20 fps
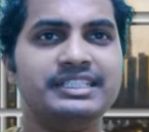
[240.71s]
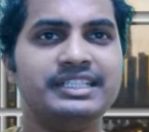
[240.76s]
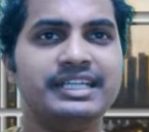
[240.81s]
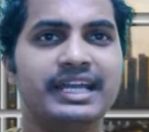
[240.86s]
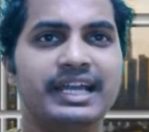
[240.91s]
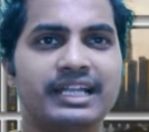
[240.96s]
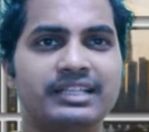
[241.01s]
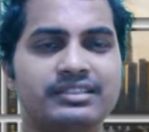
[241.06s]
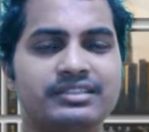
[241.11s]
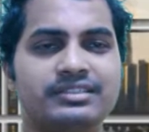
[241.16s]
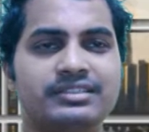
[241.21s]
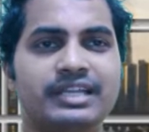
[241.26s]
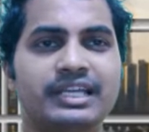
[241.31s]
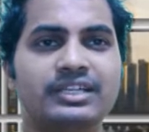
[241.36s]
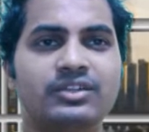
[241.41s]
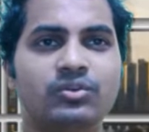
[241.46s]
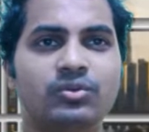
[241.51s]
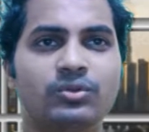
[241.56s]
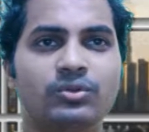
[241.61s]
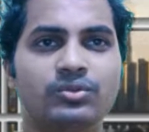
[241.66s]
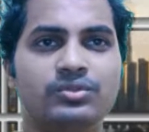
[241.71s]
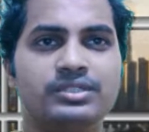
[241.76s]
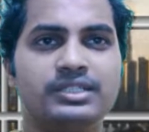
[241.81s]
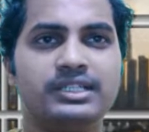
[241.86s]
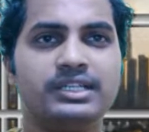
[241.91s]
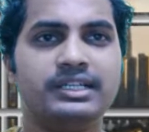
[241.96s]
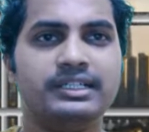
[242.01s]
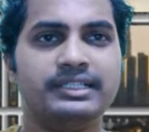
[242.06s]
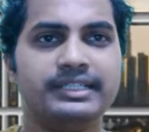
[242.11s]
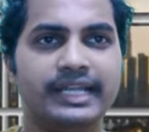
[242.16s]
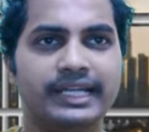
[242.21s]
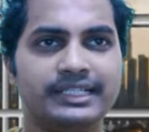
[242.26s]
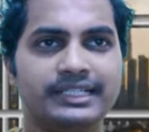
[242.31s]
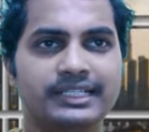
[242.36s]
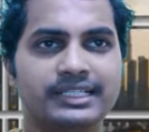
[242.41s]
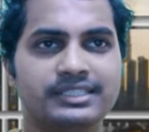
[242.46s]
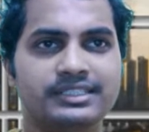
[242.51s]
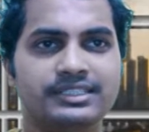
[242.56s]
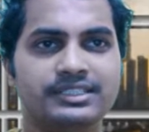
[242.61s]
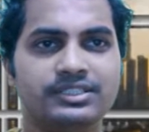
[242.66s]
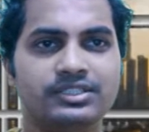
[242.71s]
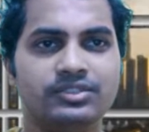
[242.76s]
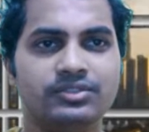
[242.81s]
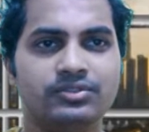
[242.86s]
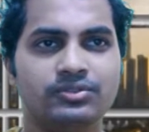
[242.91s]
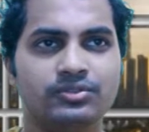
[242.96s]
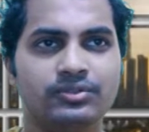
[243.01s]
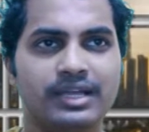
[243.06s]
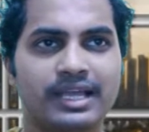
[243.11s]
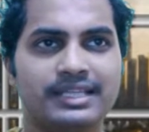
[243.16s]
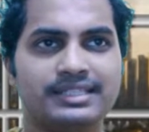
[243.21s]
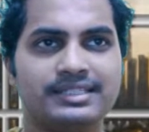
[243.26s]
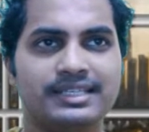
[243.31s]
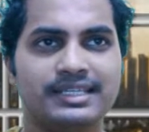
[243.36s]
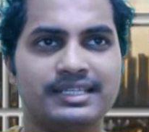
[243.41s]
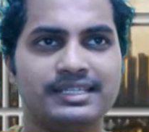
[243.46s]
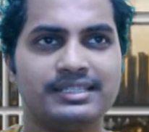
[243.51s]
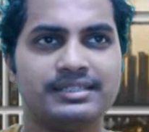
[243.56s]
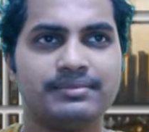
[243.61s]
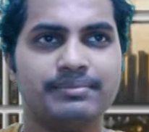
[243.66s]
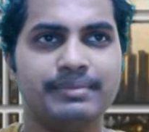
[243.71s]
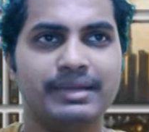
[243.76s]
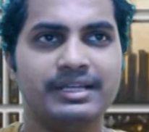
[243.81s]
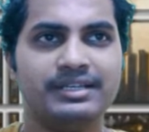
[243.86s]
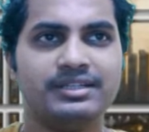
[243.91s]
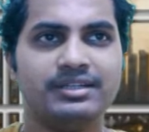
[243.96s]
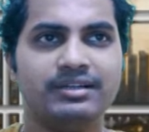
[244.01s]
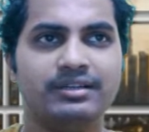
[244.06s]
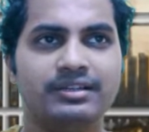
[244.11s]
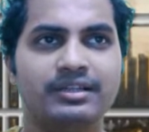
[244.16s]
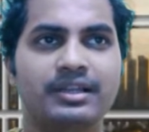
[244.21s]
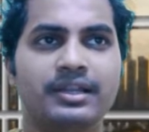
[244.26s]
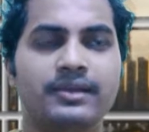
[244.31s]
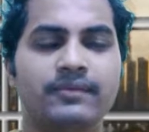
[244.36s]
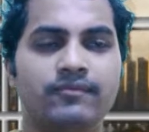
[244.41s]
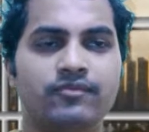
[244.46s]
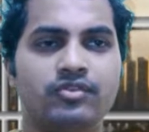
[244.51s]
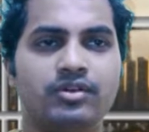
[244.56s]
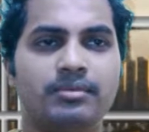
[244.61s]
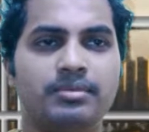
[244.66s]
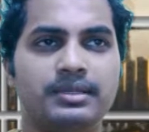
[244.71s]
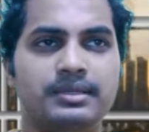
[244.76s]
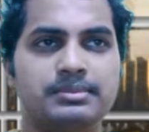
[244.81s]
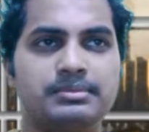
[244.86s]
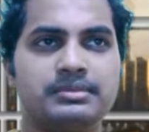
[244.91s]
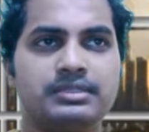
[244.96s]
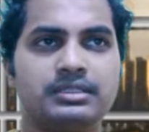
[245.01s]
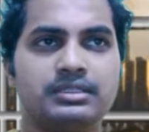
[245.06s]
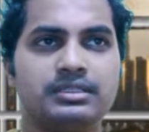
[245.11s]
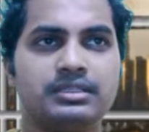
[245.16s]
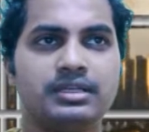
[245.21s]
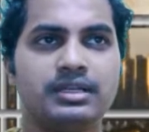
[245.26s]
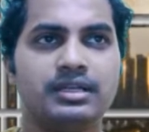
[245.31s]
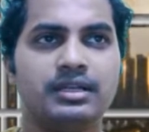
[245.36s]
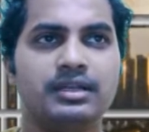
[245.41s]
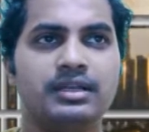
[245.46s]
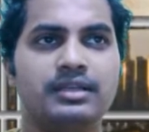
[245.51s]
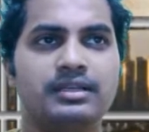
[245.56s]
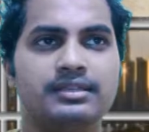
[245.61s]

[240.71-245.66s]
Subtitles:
analytic and psychological techniques to assess mental problems,